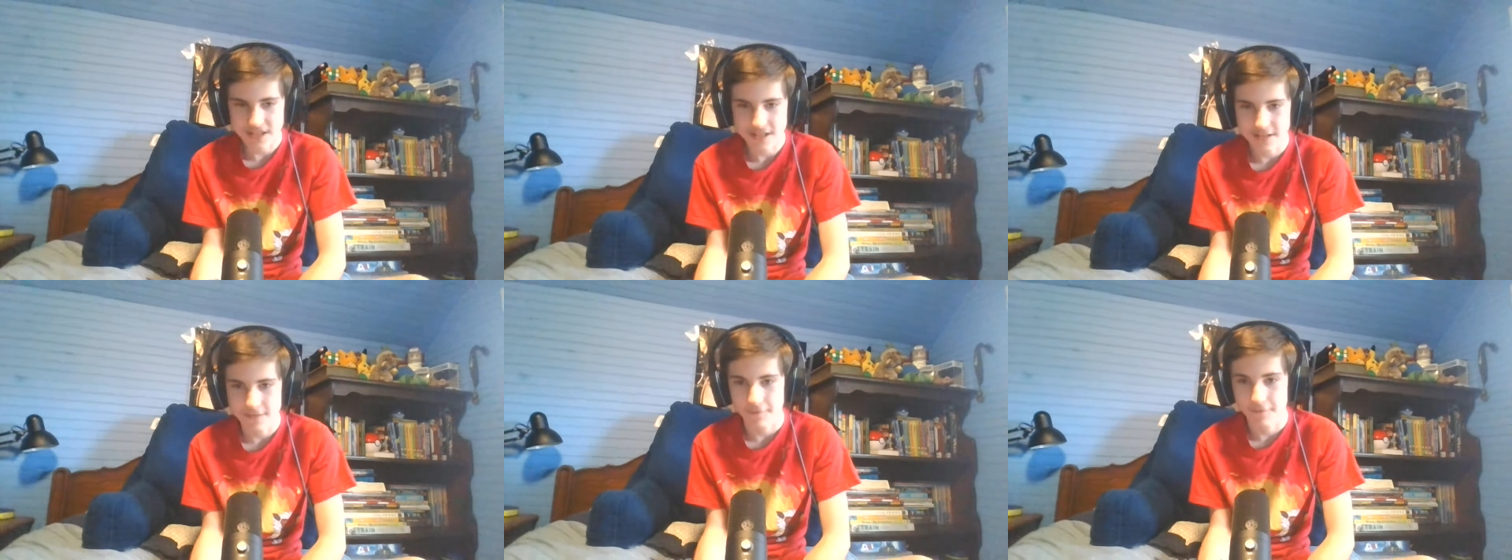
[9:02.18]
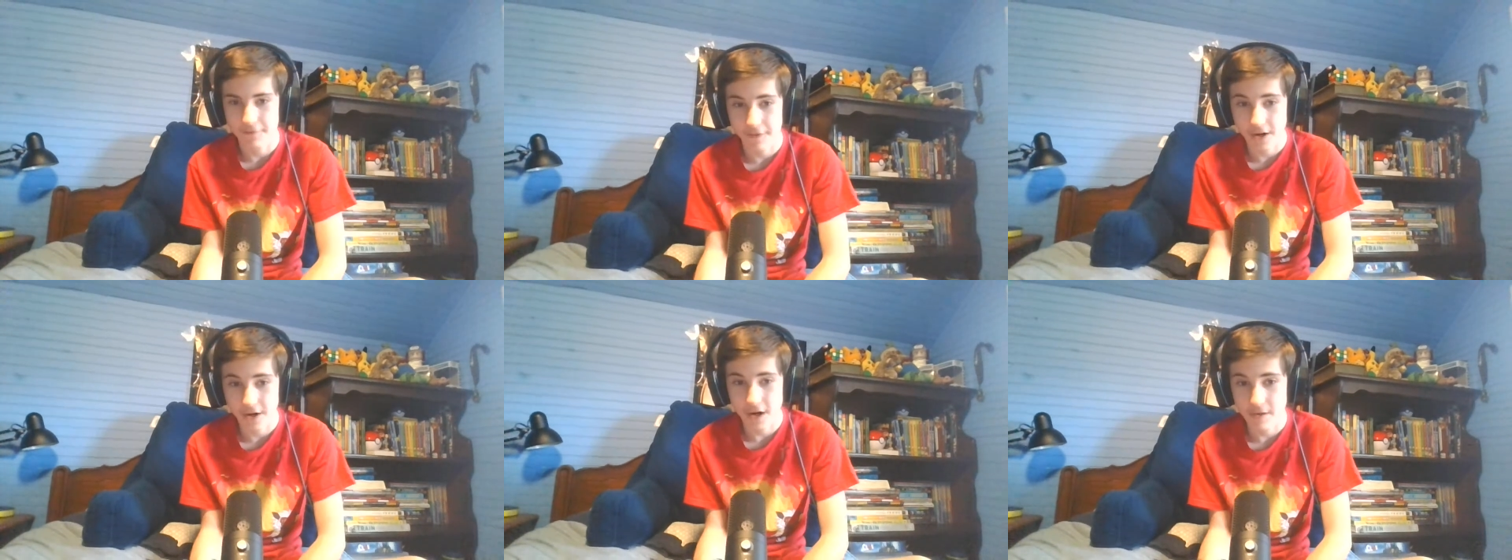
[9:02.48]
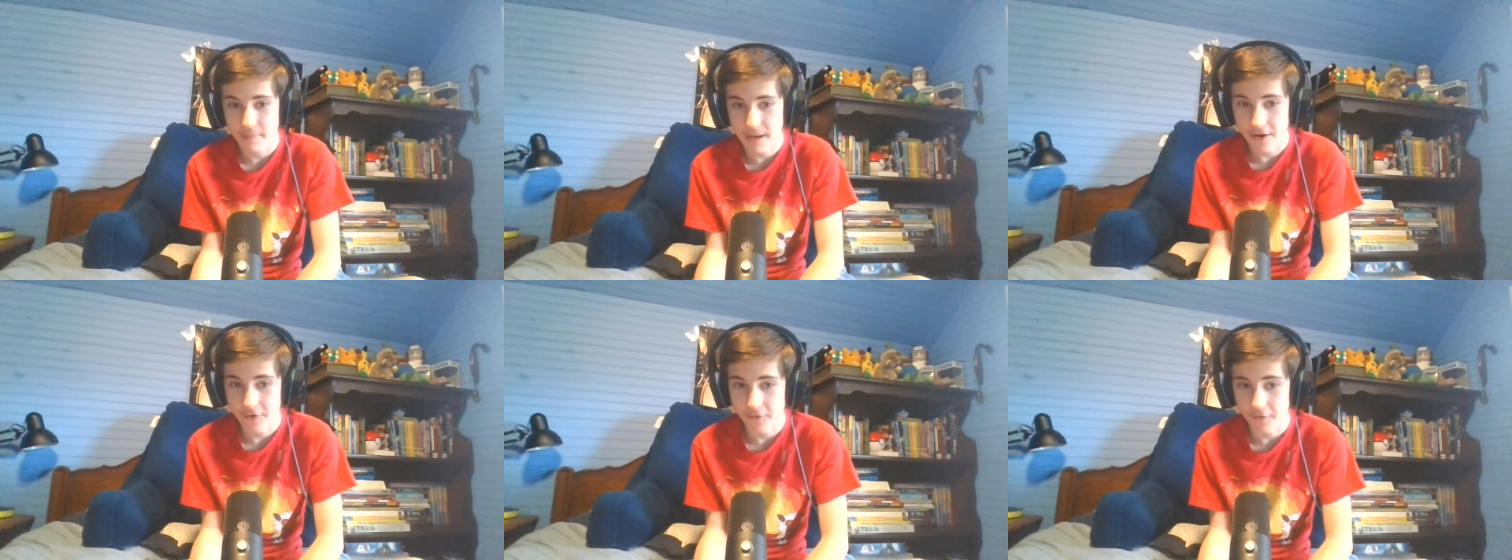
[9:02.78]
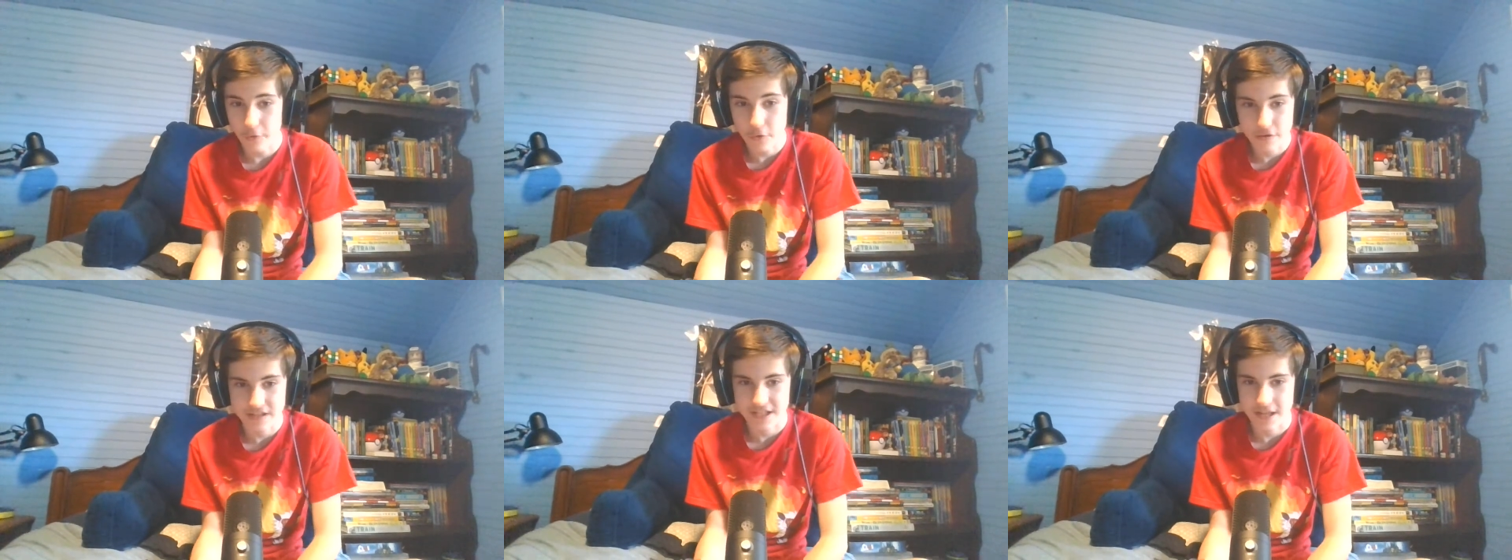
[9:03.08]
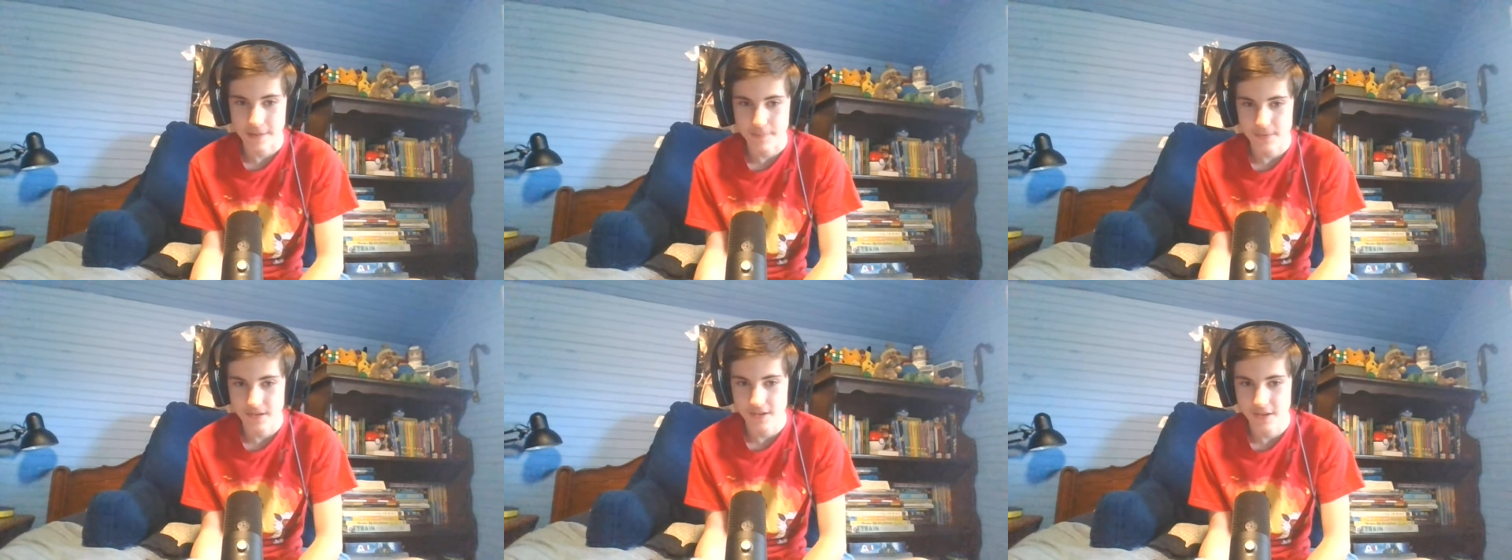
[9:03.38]
is very powerful
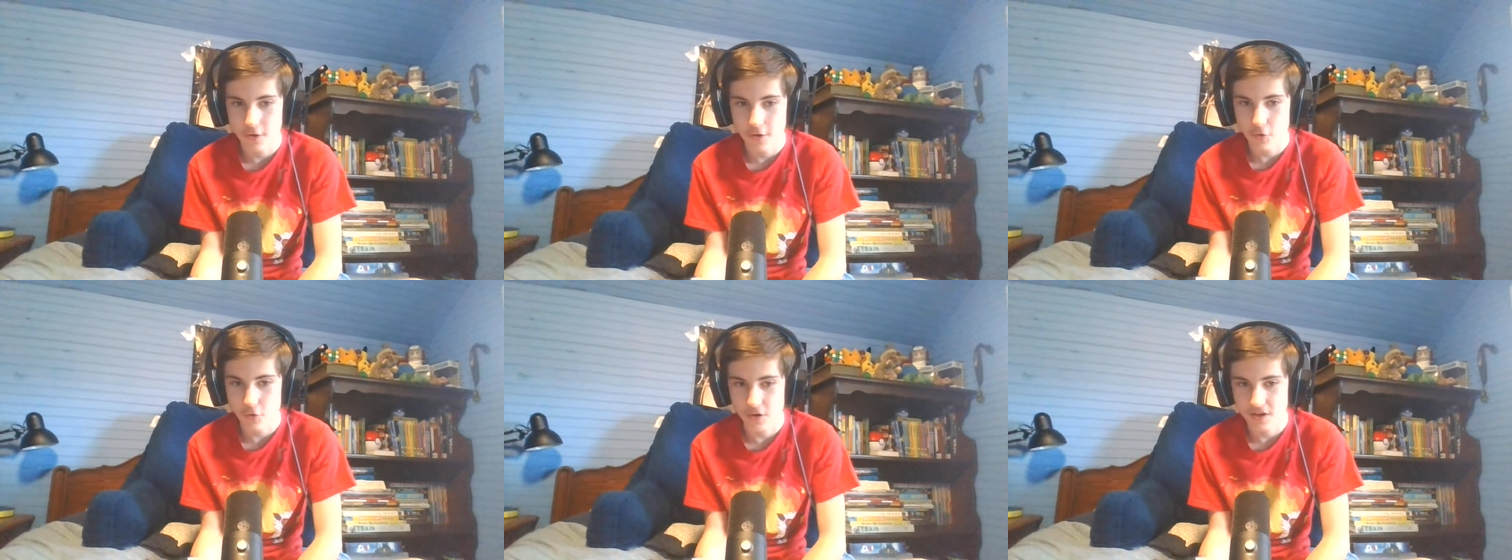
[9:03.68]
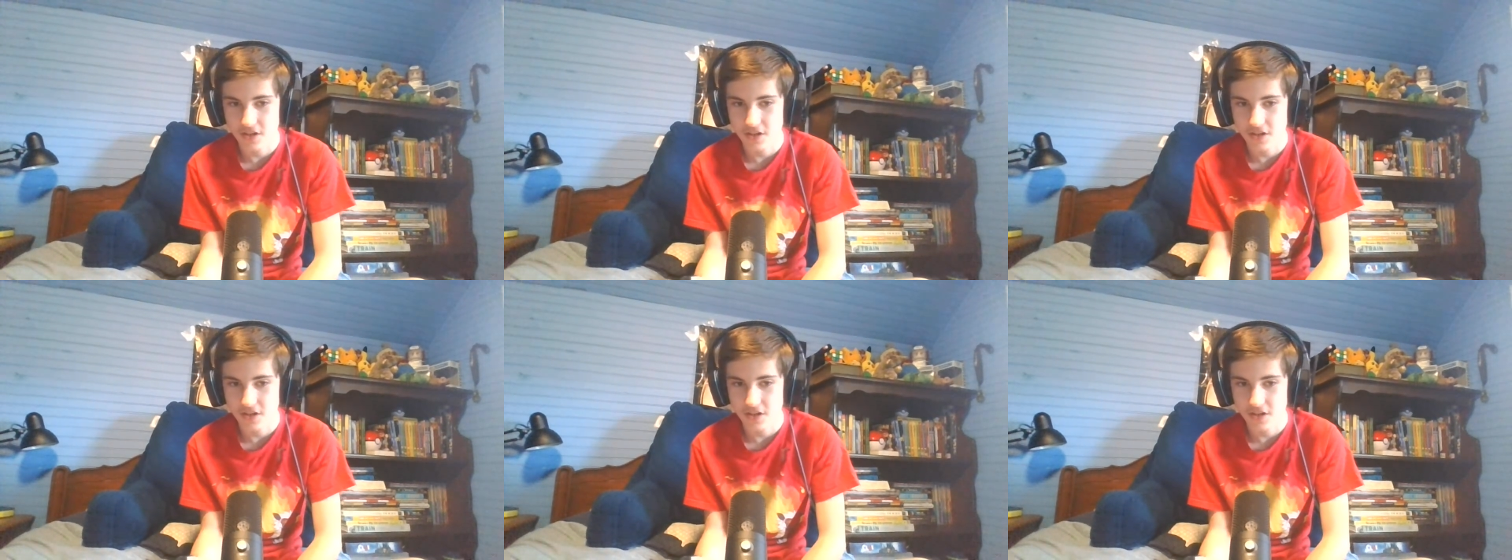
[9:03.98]
except the